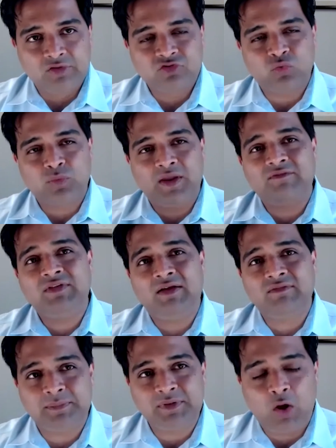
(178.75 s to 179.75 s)
So we have
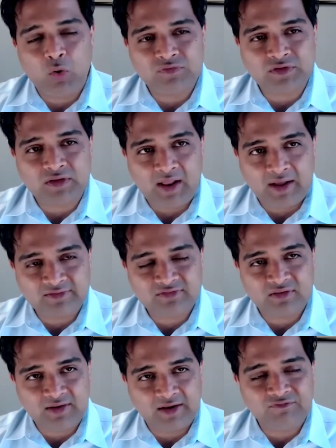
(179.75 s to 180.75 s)
developed now over the
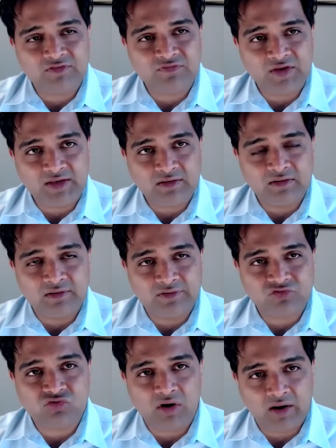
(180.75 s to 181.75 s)
last 10, 15 years
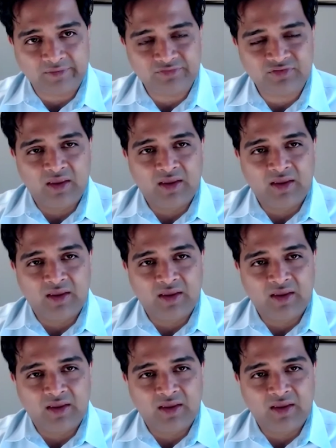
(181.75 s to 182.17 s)
drugs